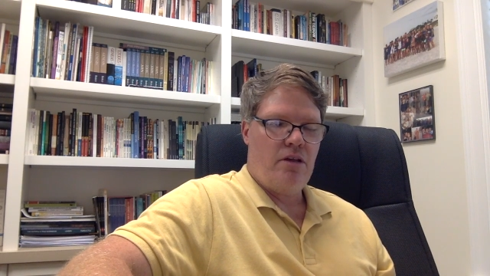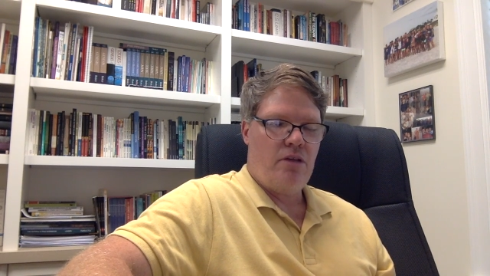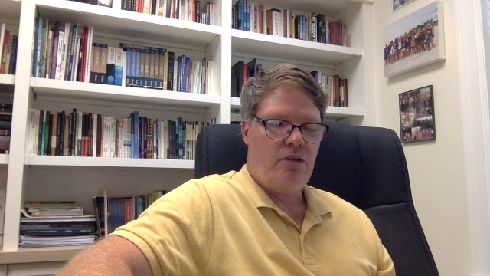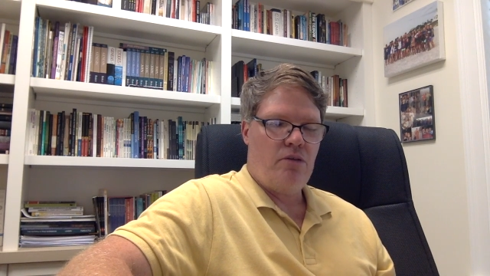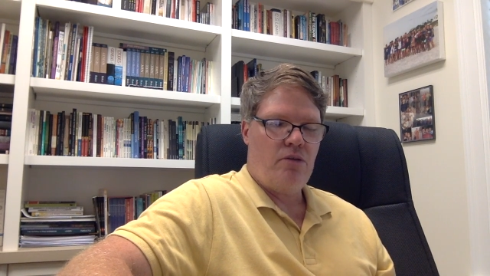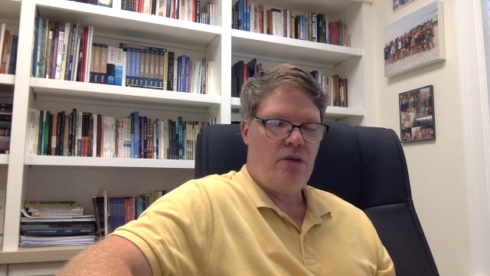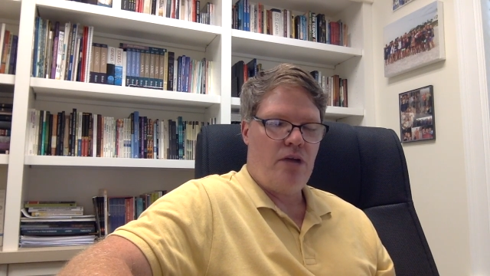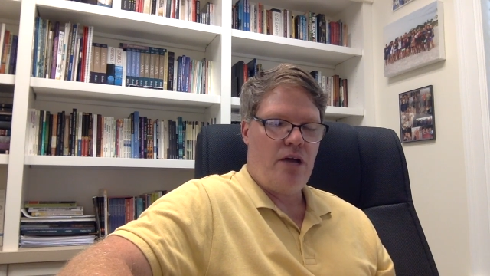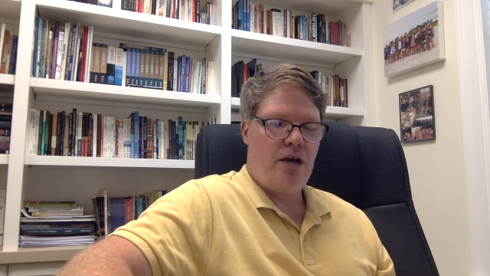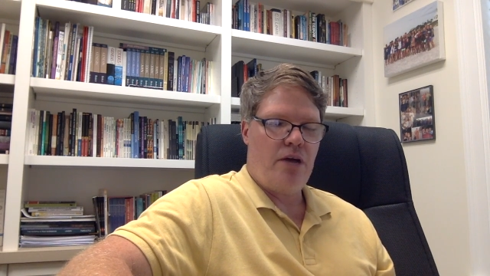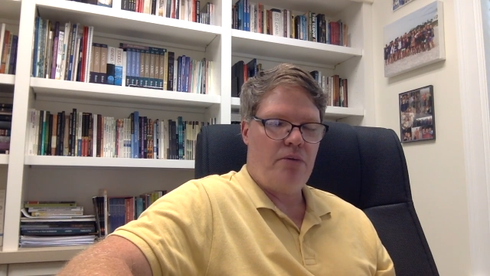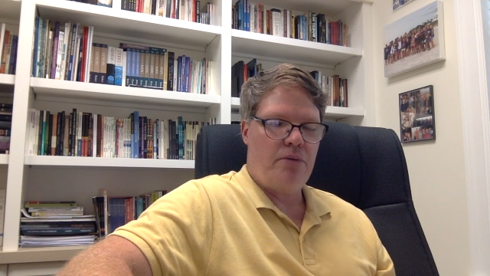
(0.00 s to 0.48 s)

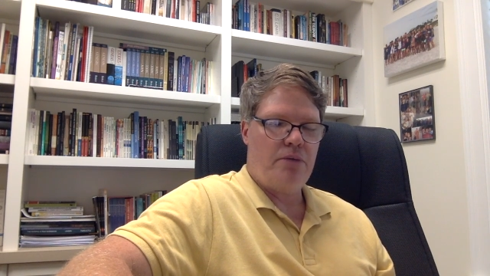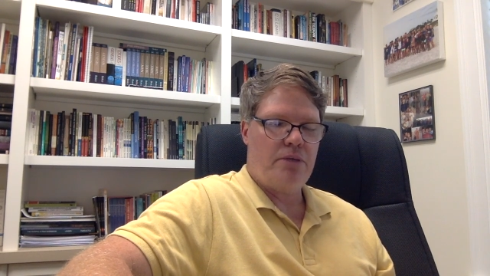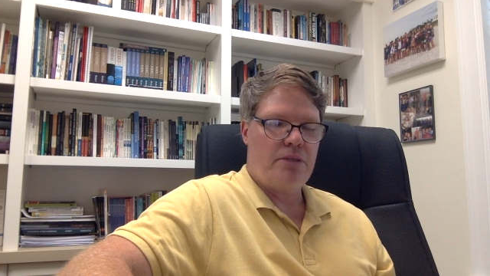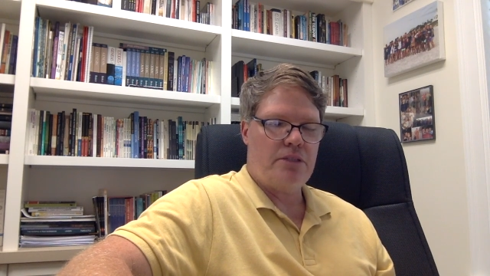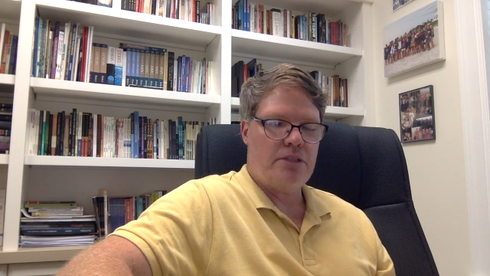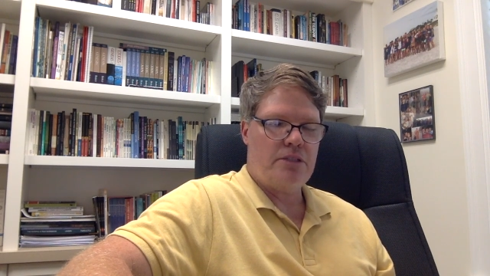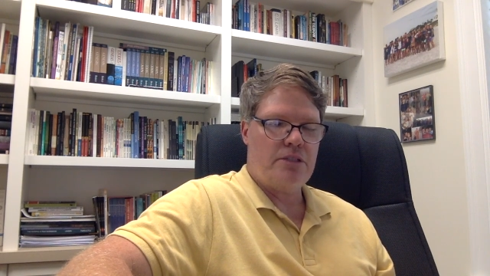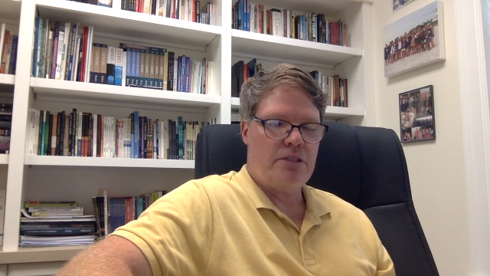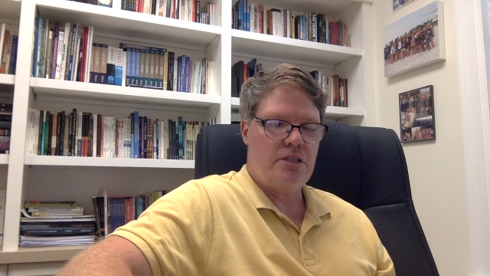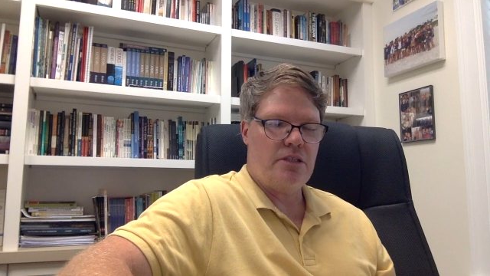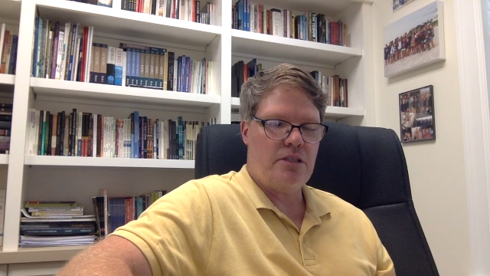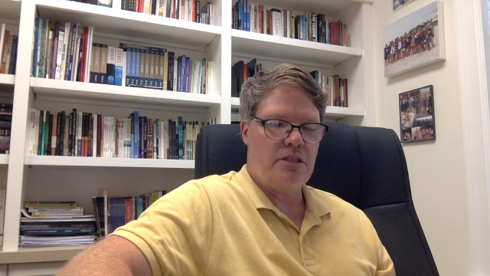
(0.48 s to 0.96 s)
Lord, help
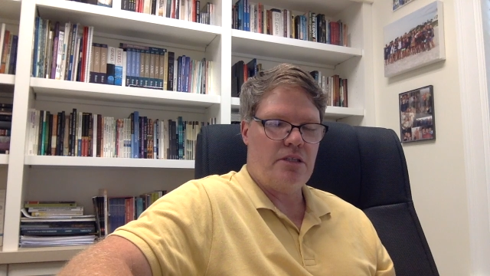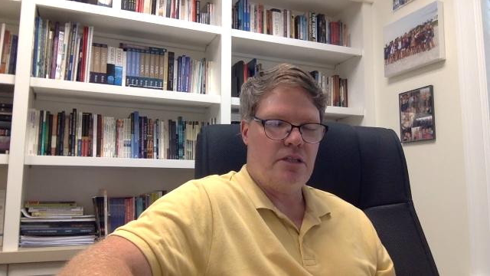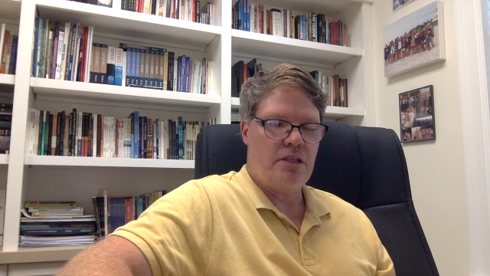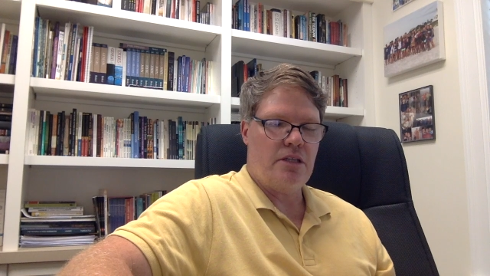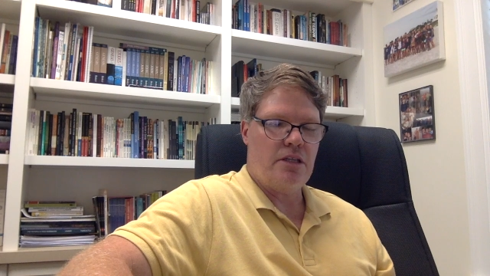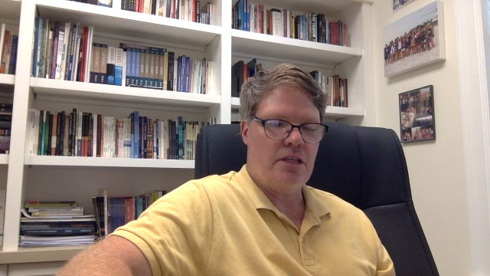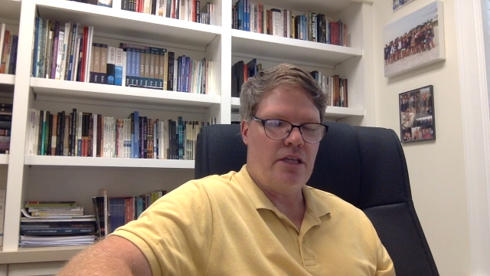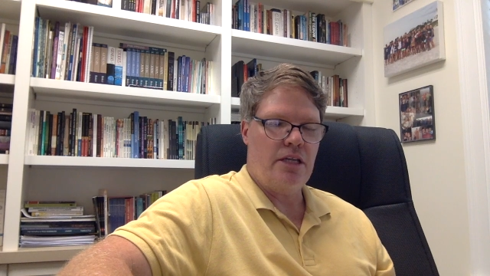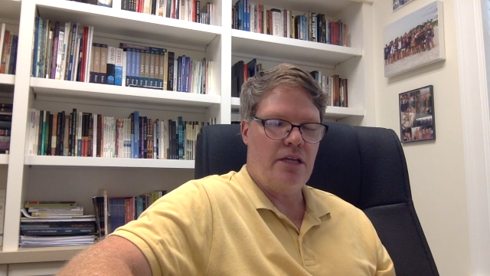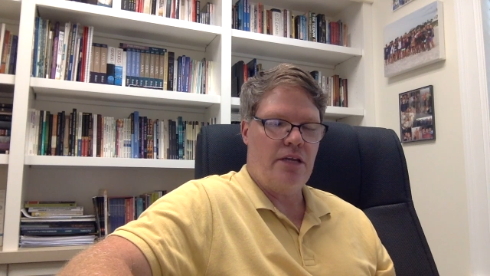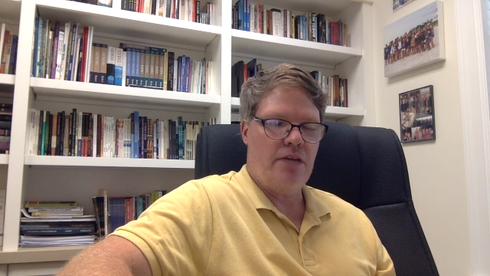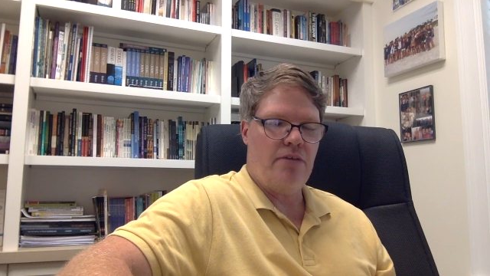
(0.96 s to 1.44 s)
us to, to
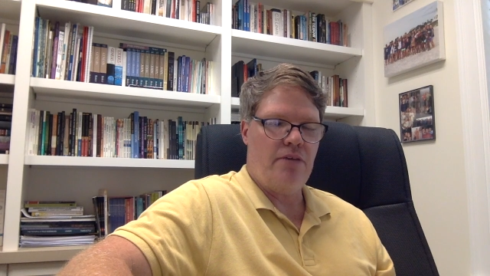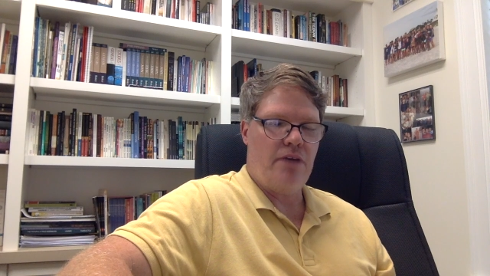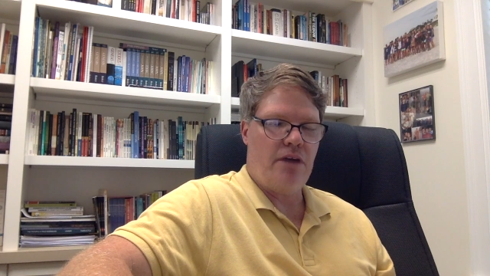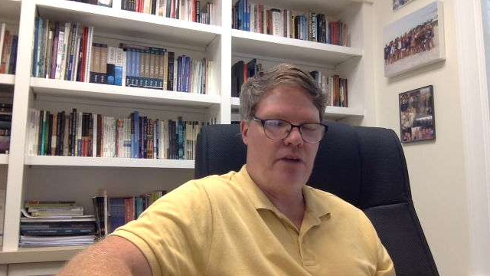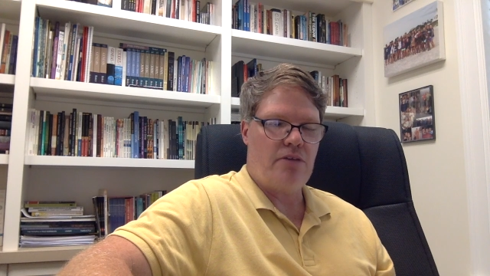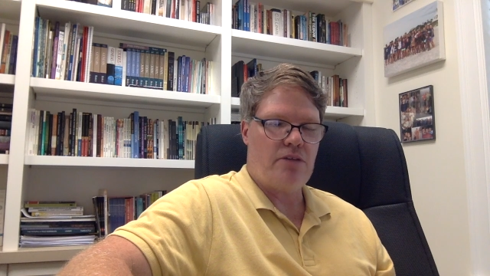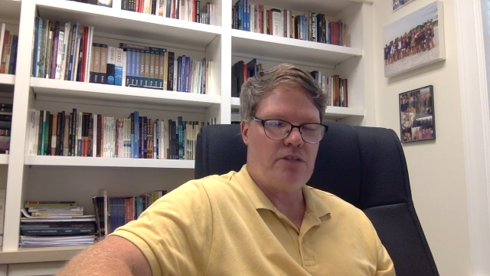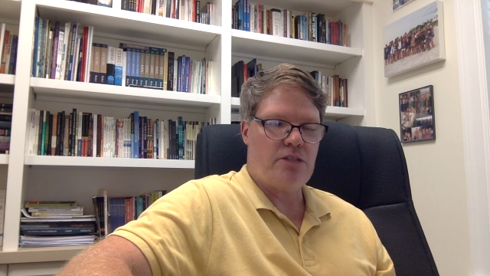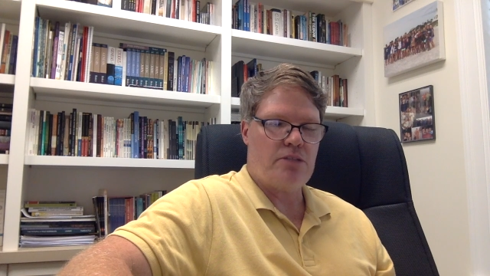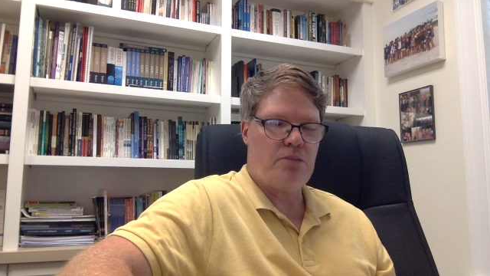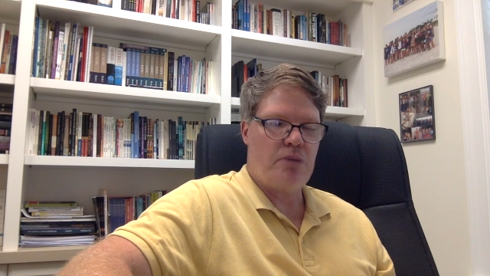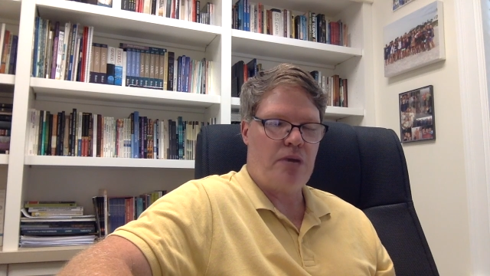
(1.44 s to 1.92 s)
live out a
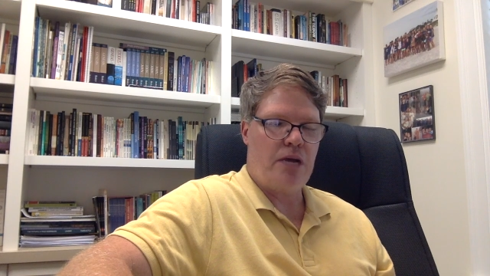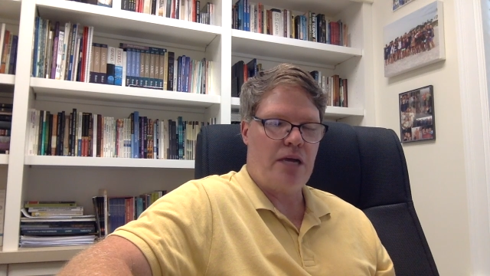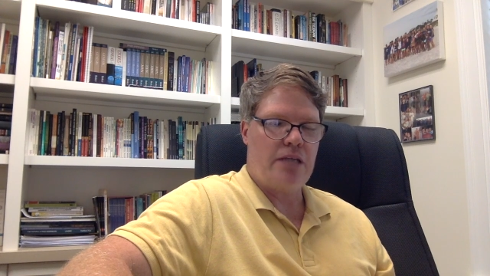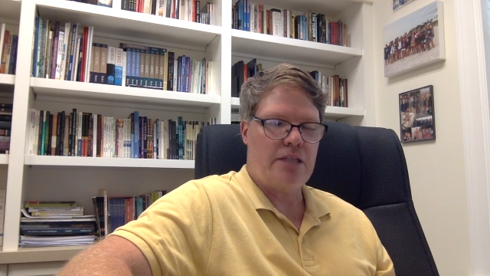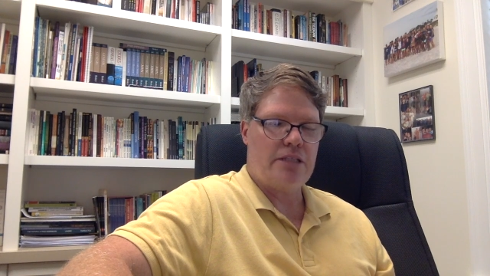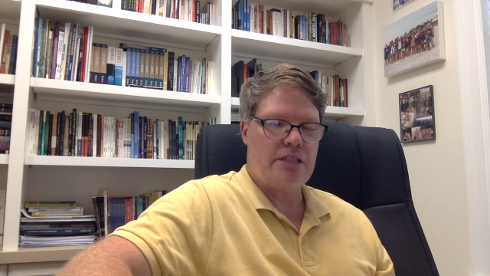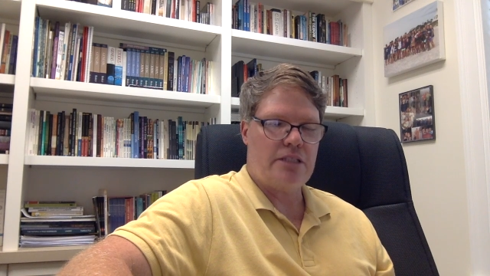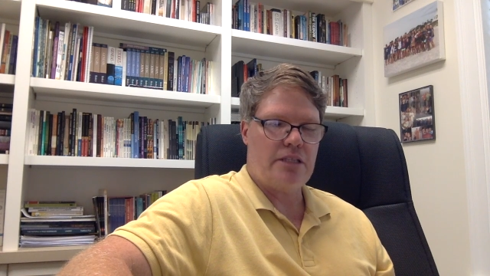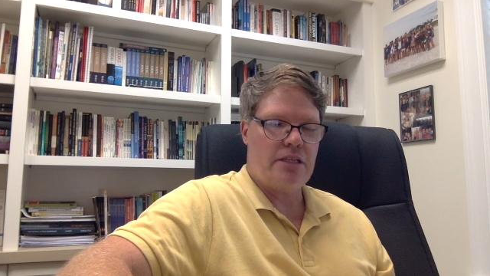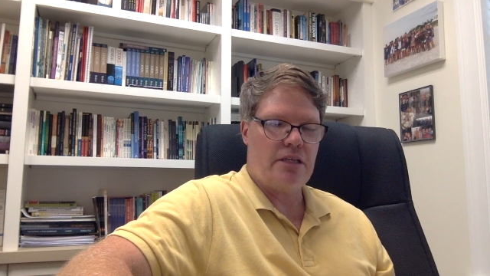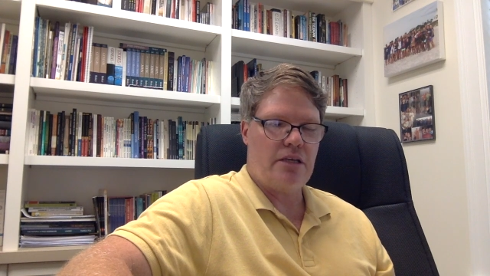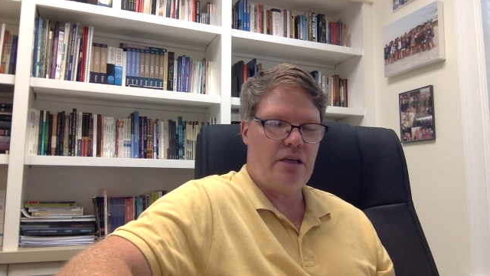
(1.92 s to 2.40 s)

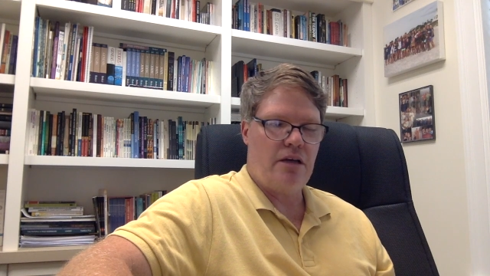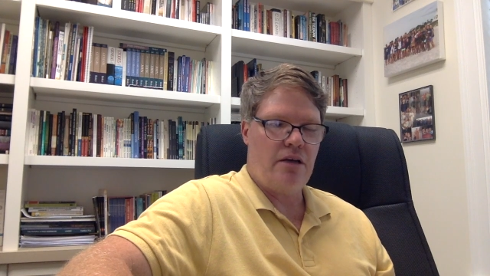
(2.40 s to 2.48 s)
response